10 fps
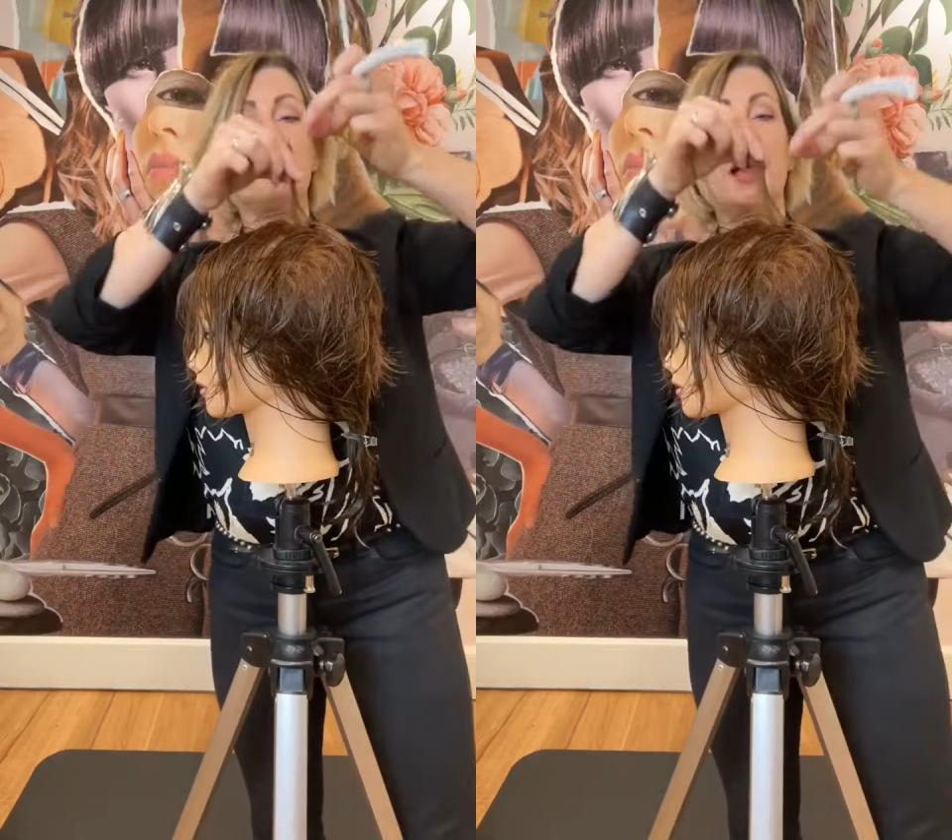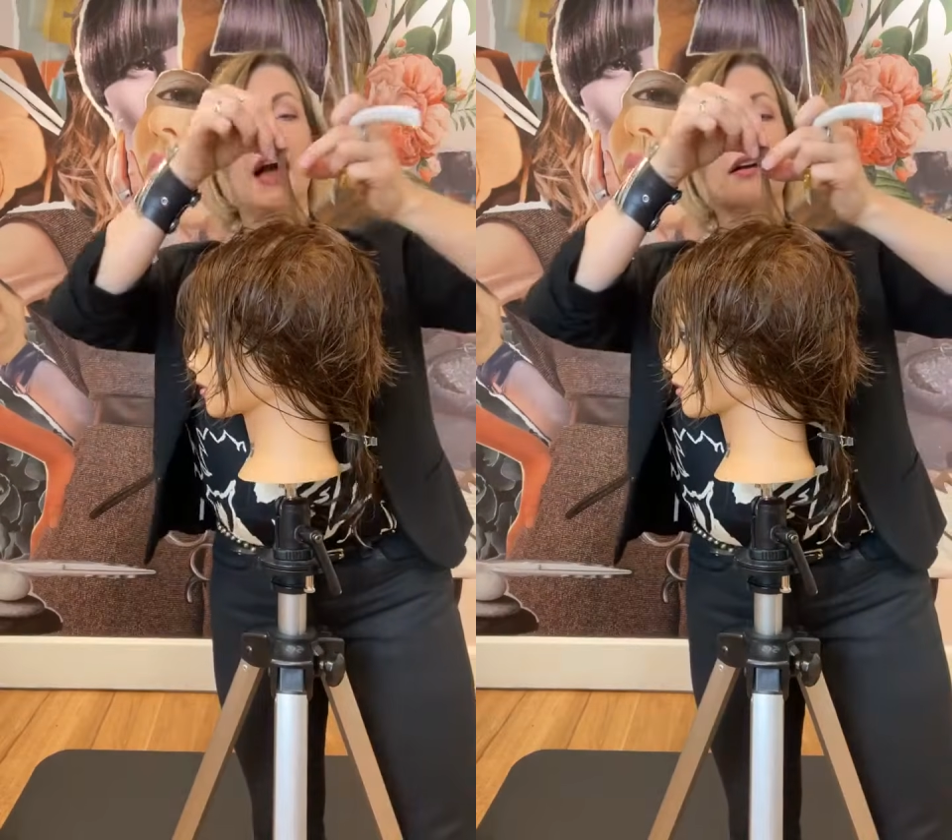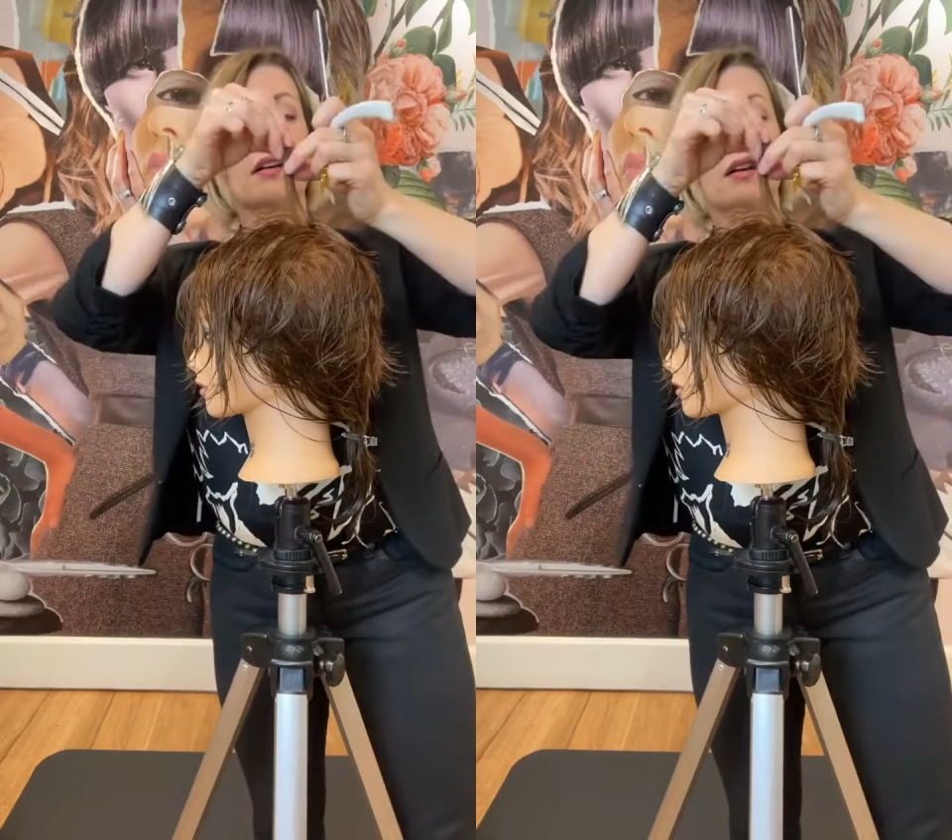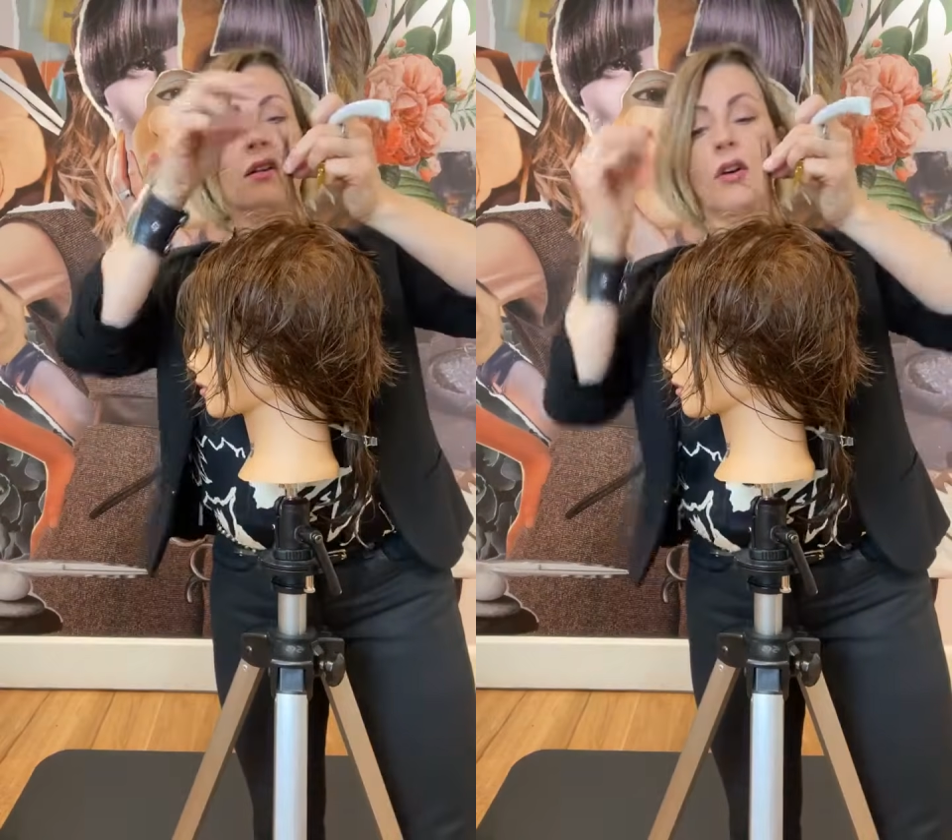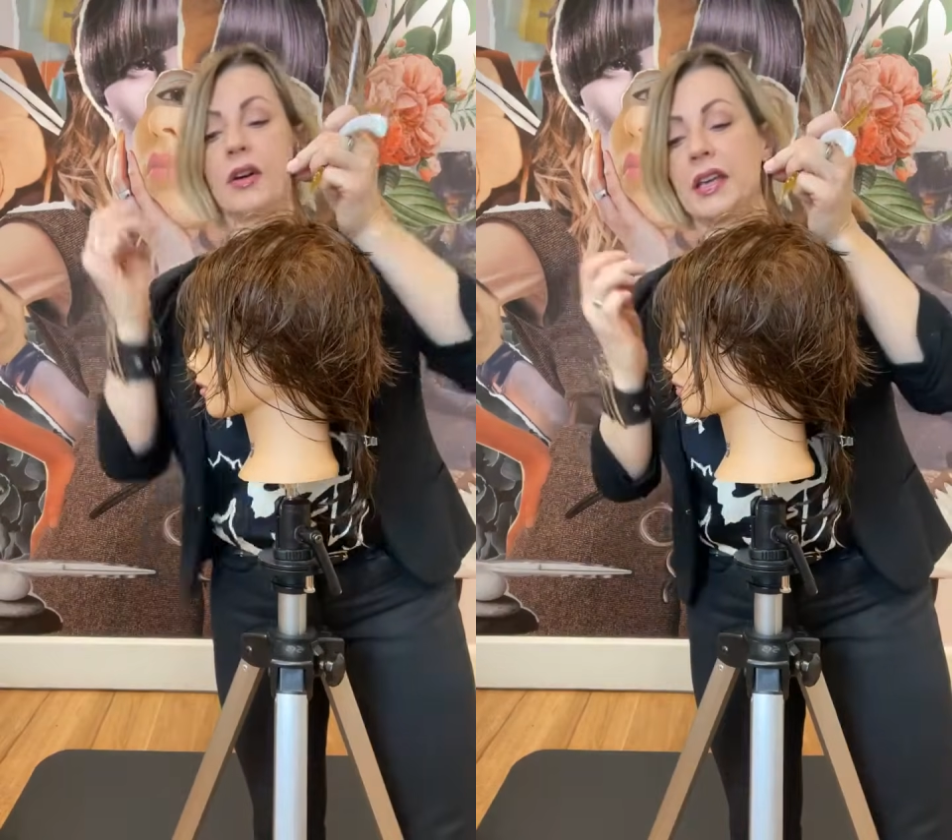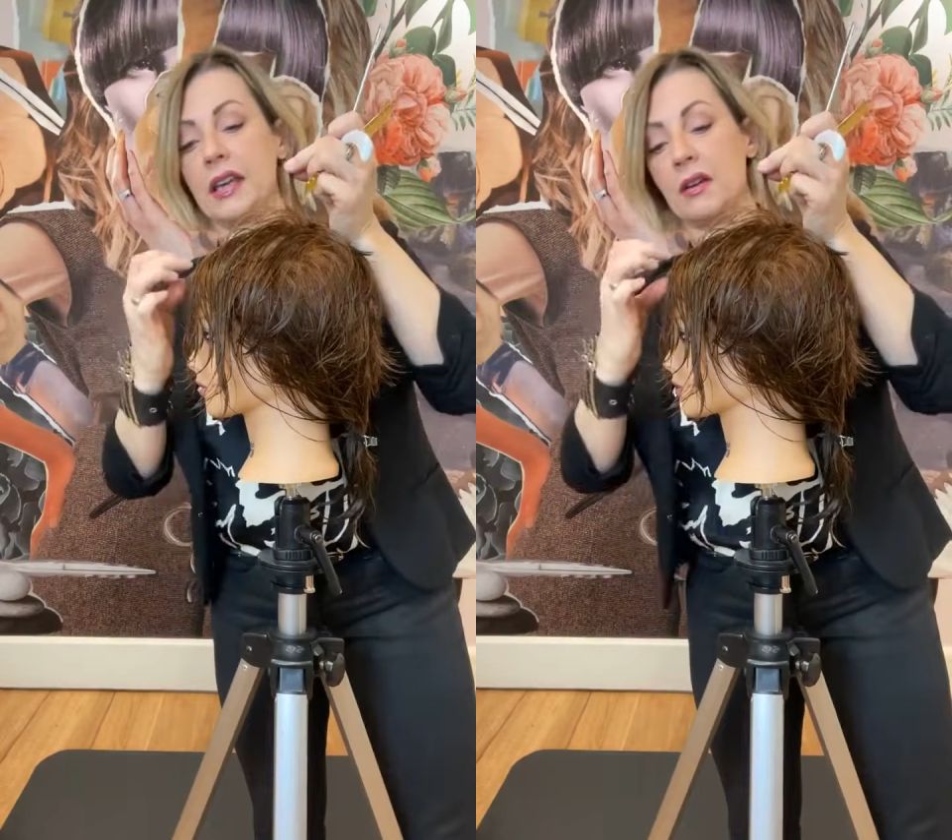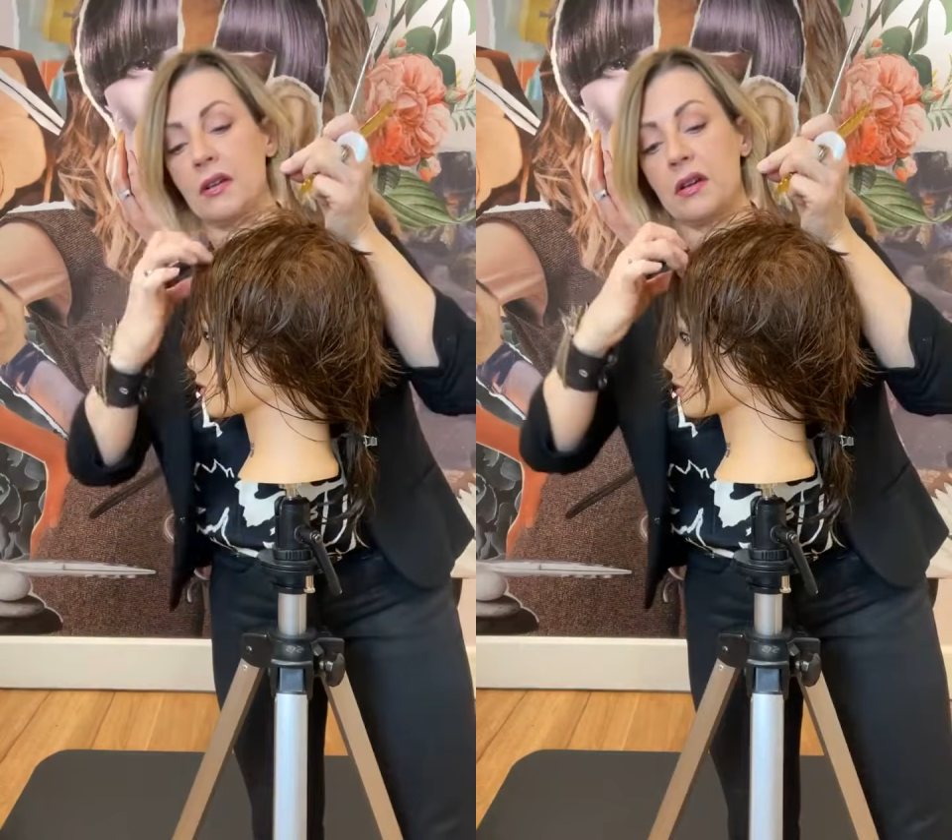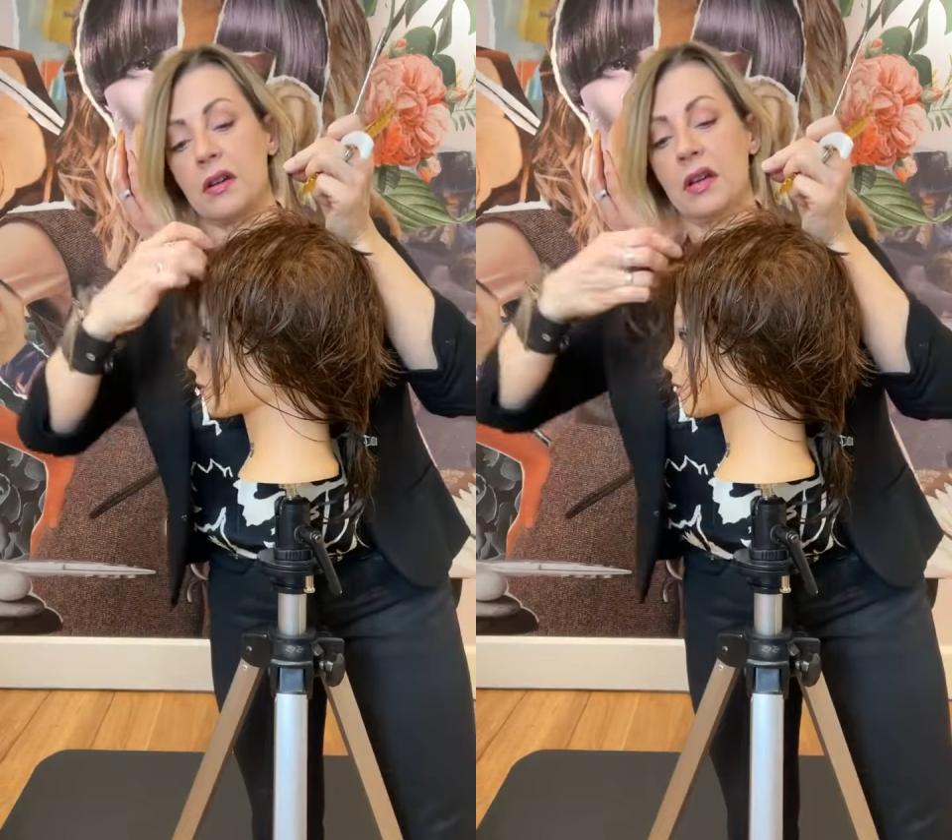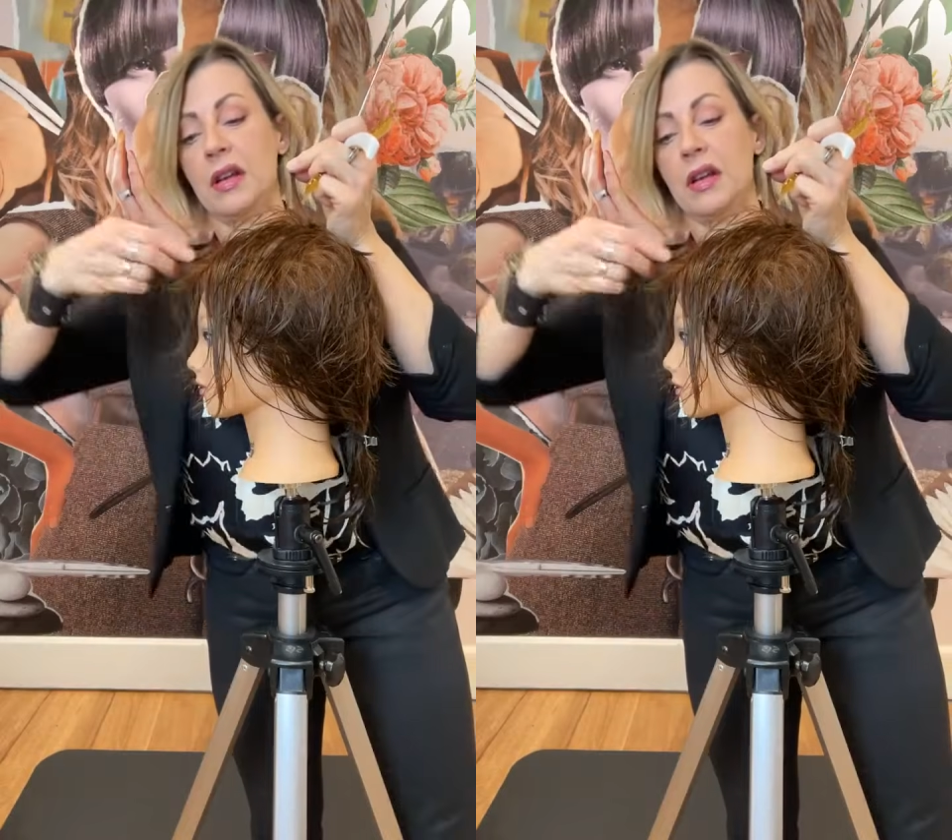back are here,